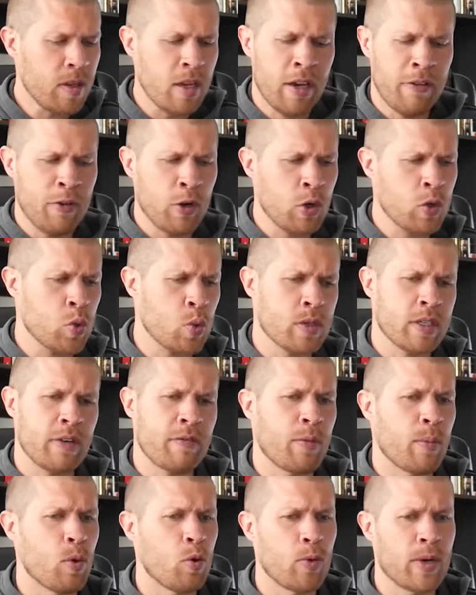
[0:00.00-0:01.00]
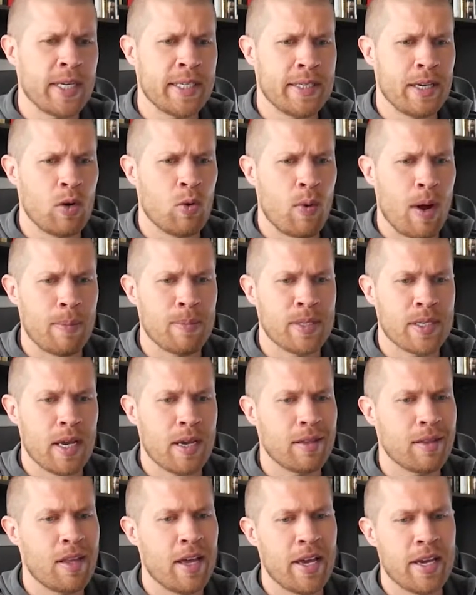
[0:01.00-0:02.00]
if you're sourcing from a retail
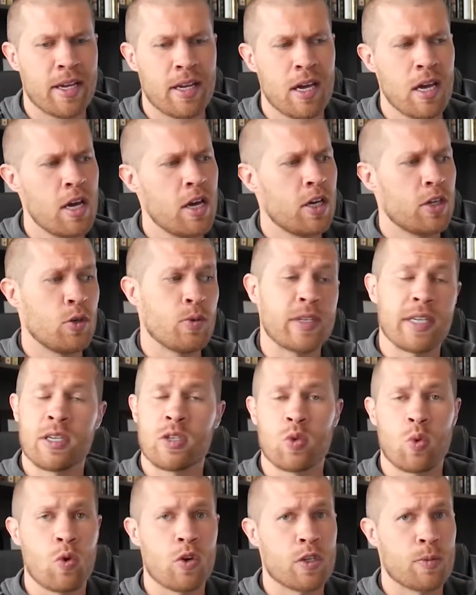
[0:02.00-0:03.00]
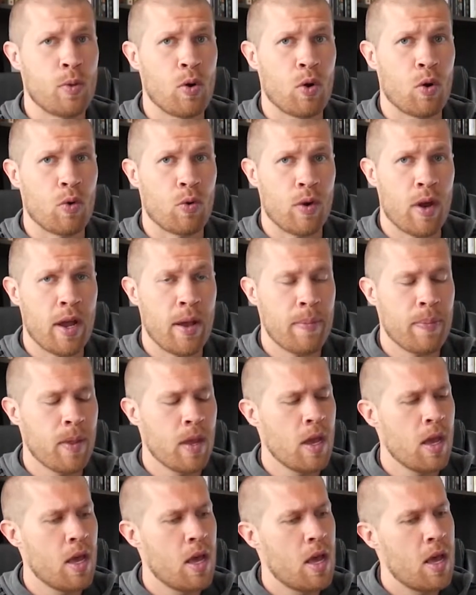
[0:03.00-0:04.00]
website like using Source Mogul right
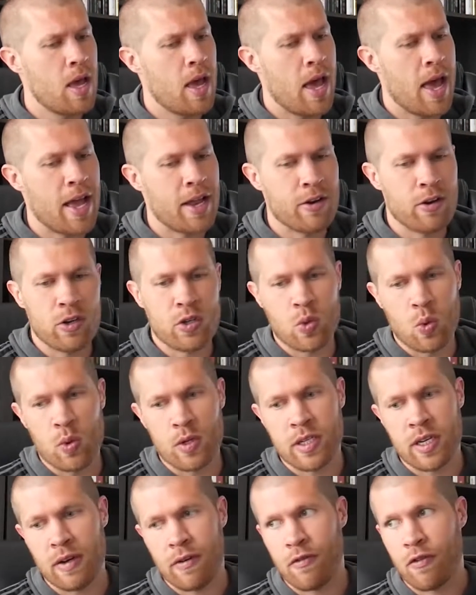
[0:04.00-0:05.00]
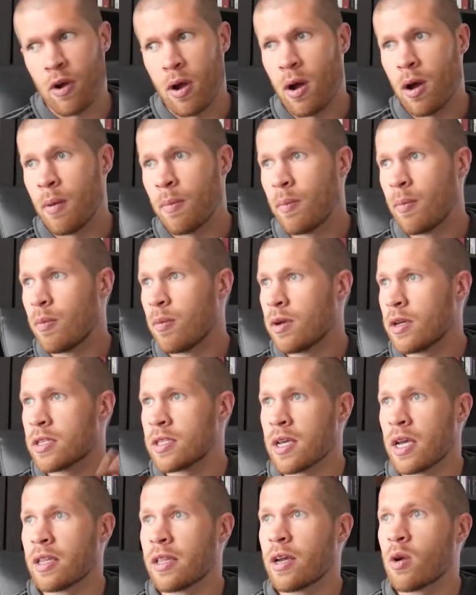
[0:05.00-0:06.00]
and you're sourcing from a
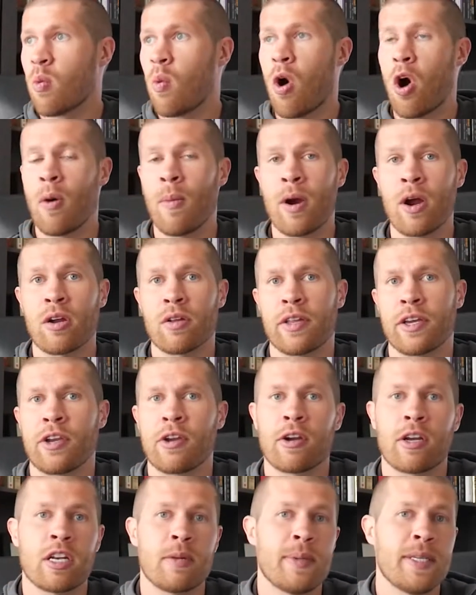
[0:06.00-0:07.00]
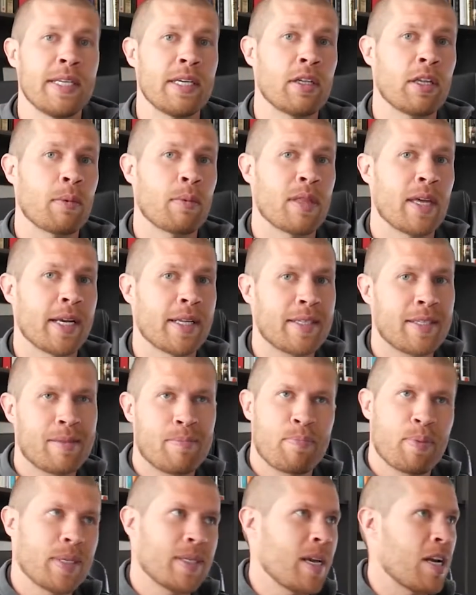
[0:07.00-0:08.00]
site like walmart like you're going to be dealing with like
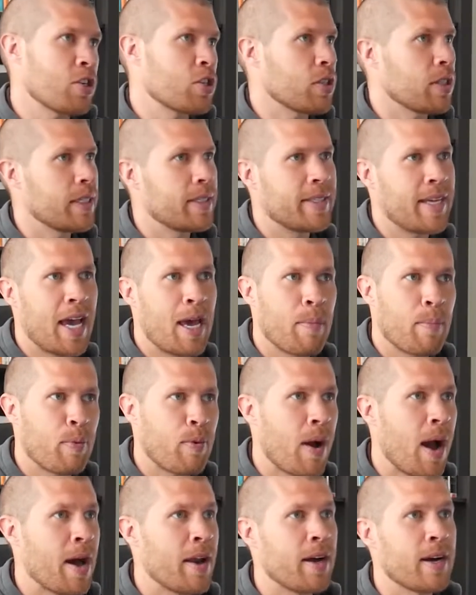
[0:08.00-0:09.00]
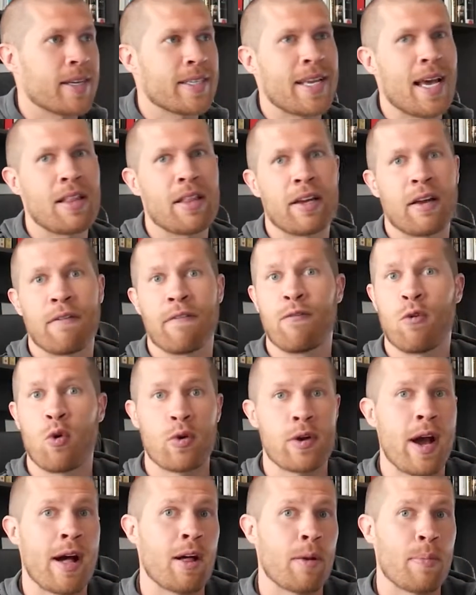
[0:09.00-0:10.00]
potentially 10 products at like a
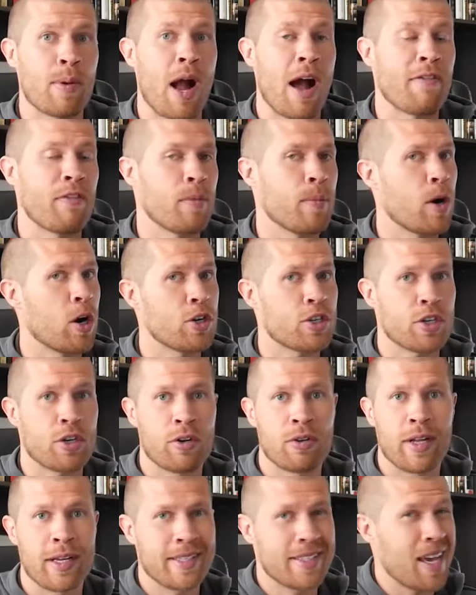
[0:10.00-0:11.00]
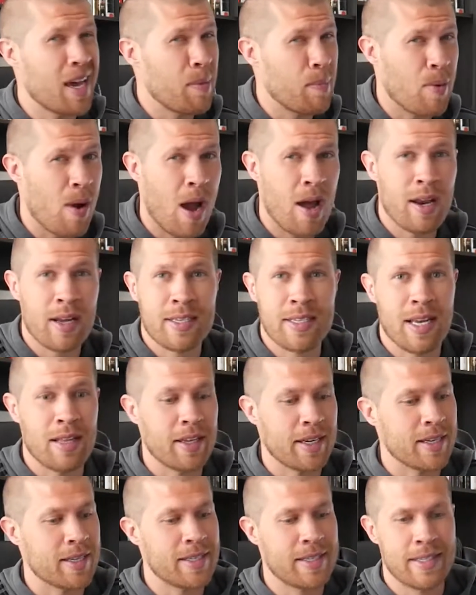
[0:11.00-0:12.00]
$4 profit margin or like 10 products at
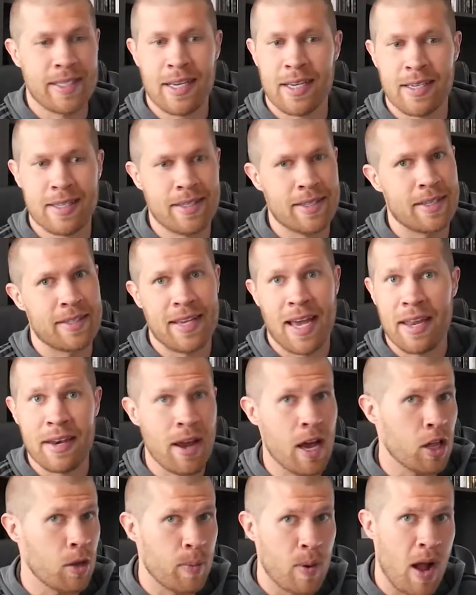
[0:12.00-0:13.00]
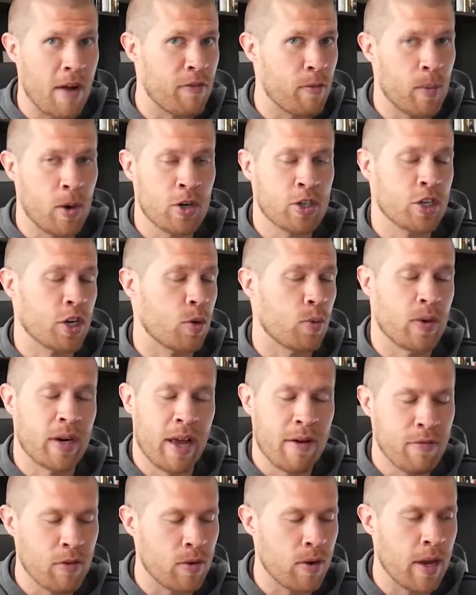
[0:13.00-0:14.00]
like a 6 to $10 profit margin or
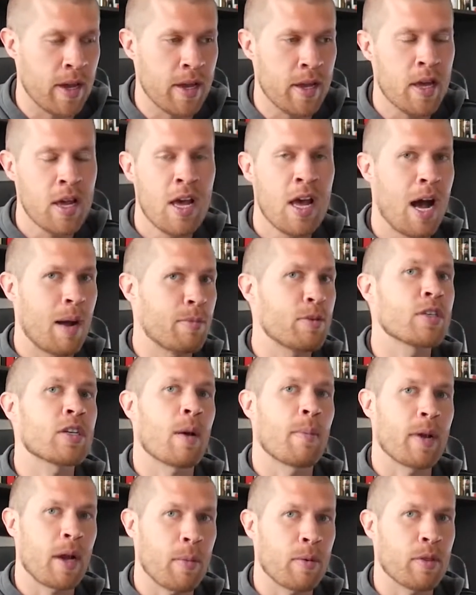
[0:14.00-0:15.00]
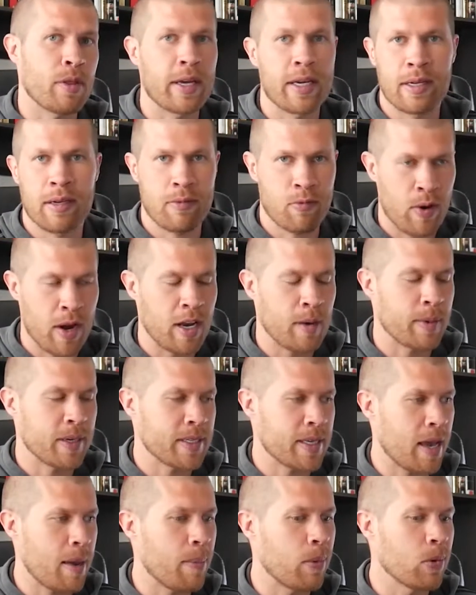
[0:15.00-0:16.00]
whatever right i'm just coming up with like random
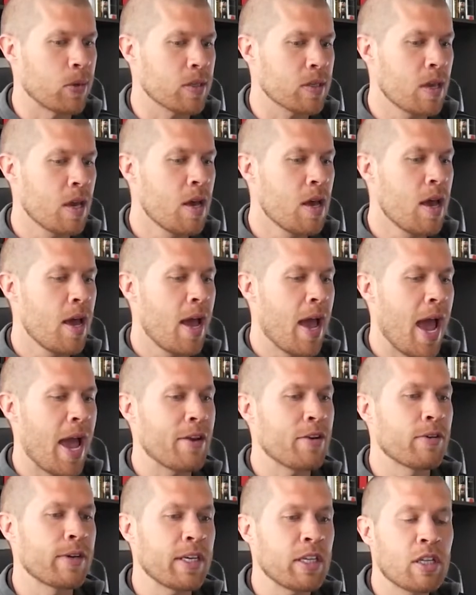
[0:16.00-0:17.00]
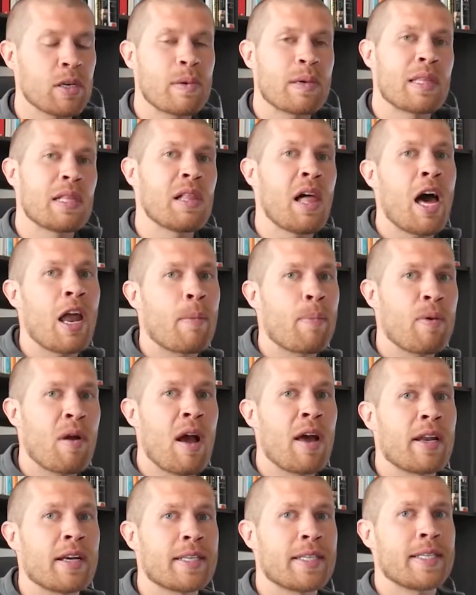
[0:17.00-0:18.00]
examples and you're dealing with a lot of
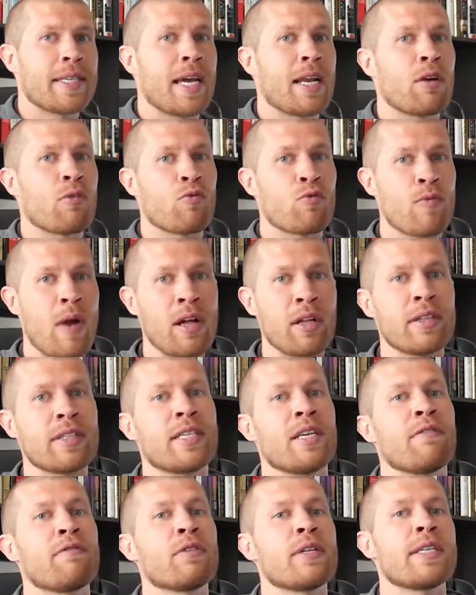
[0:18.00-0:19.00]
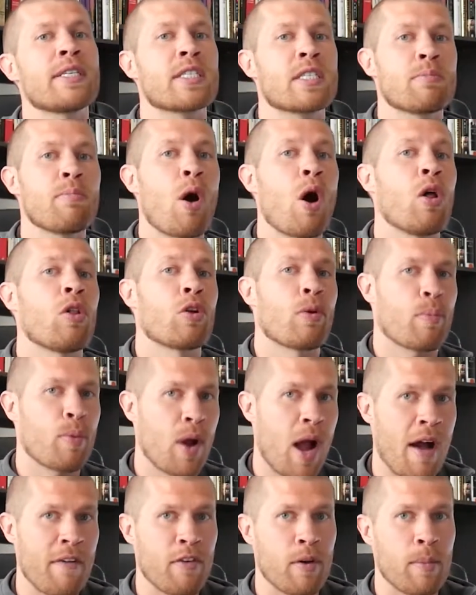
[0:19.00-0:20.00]
products to get a relatively smaller
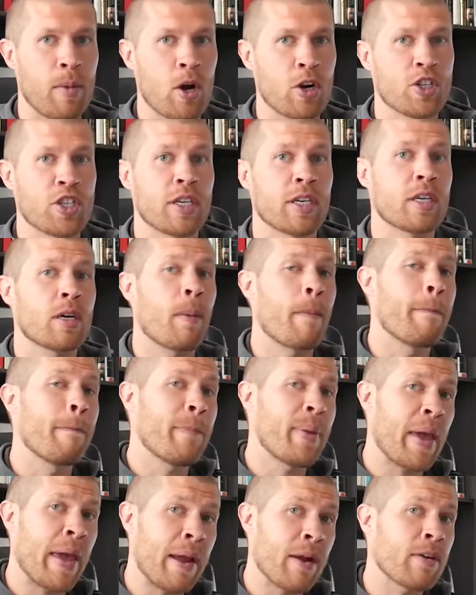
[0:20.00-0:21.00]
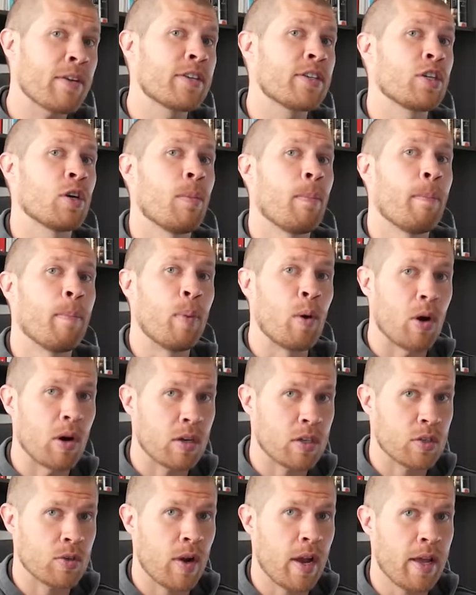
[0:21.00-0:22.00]
profit margin compared to
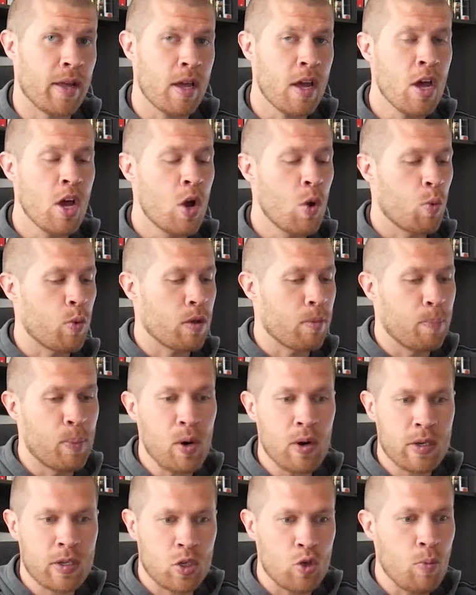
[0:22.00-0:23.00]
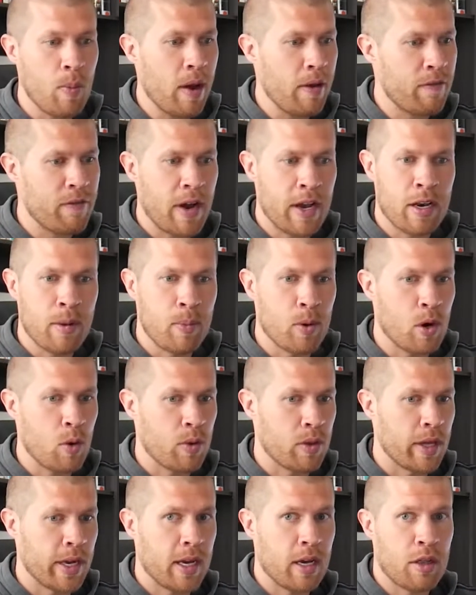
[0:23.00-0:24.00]
books, right? With books, you might find a book
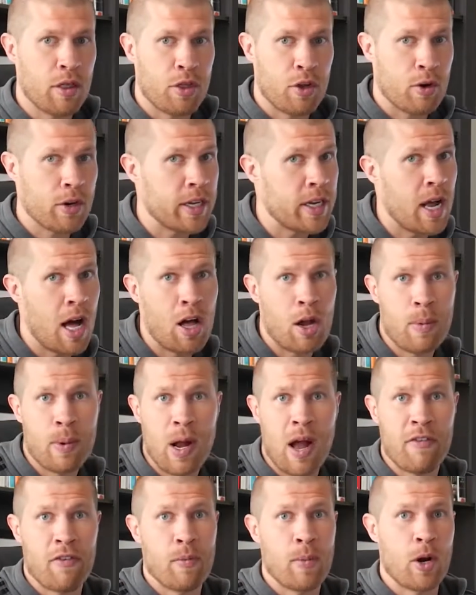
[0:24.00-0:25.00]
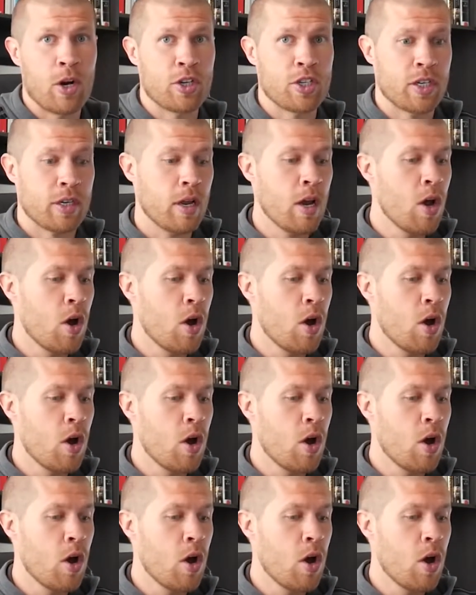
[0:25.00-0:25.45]
with like a $30 profit margin,